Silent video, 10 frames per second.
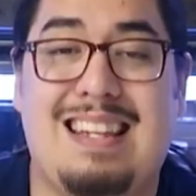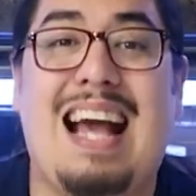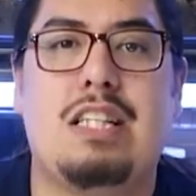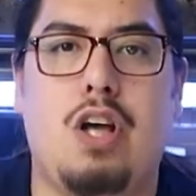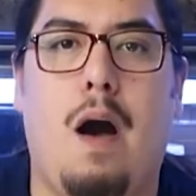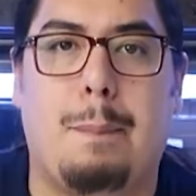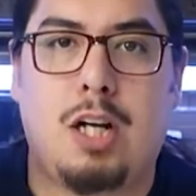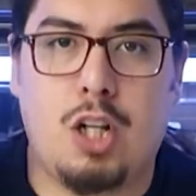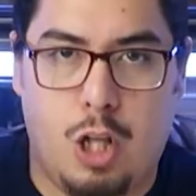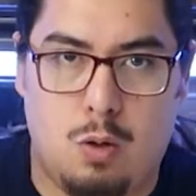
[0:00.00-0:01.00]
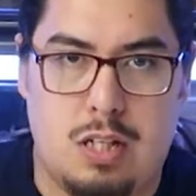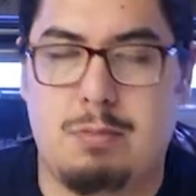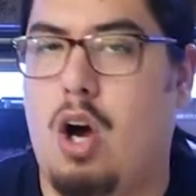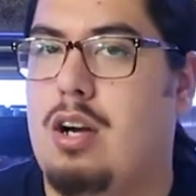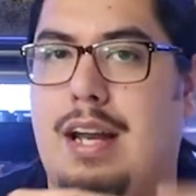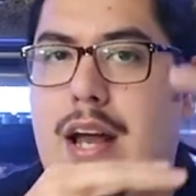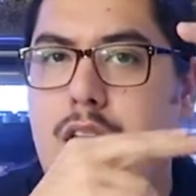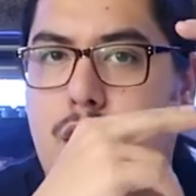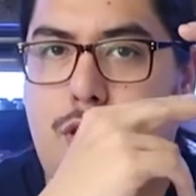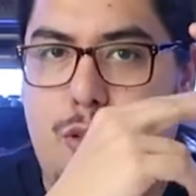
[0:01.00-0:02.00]
that's up close. I'm talking
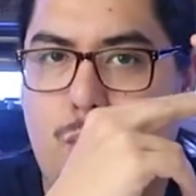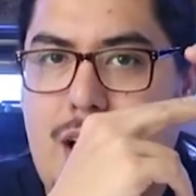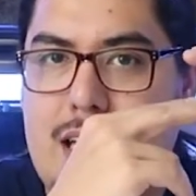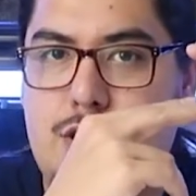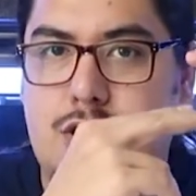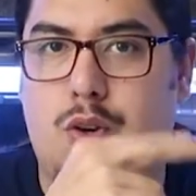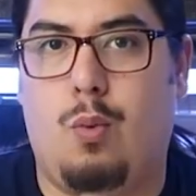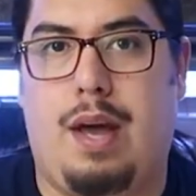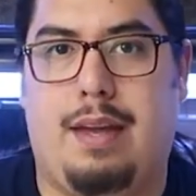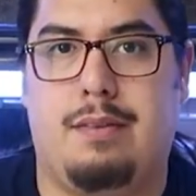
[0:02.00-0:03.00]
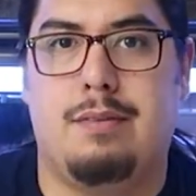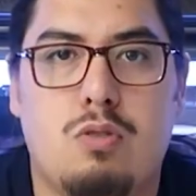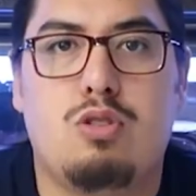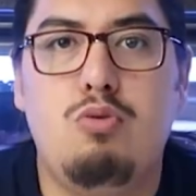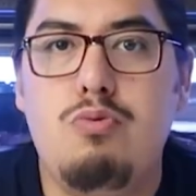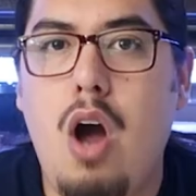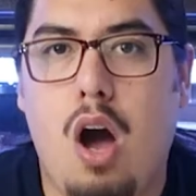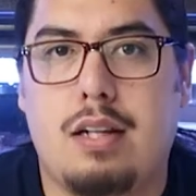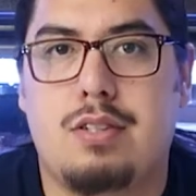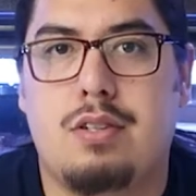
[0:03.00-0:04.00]
3 inches away. So do
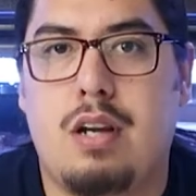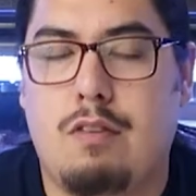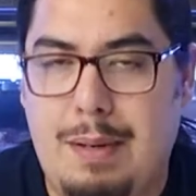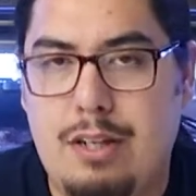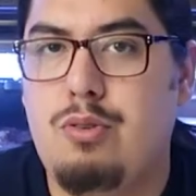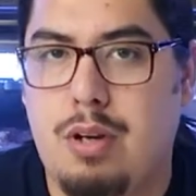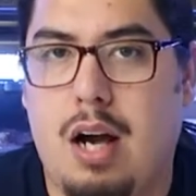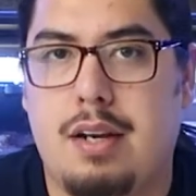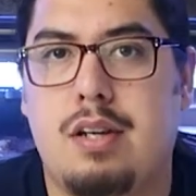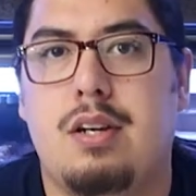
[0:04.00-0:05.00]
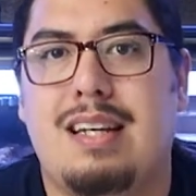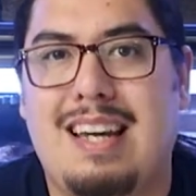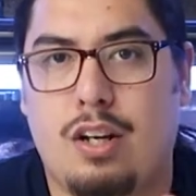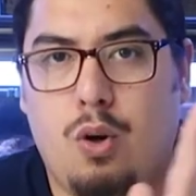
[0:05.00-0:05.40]
not, I repeat, do not get a